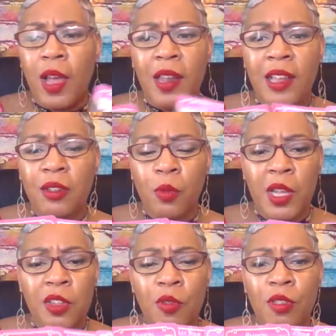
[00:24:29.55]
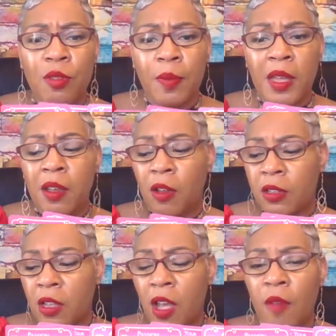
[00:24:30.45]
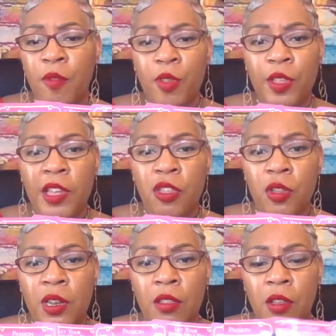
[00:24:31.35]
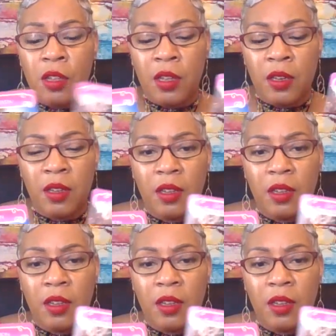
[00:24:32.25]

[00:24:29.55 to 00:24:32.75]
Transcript: I like the way you smell. The conversation is good.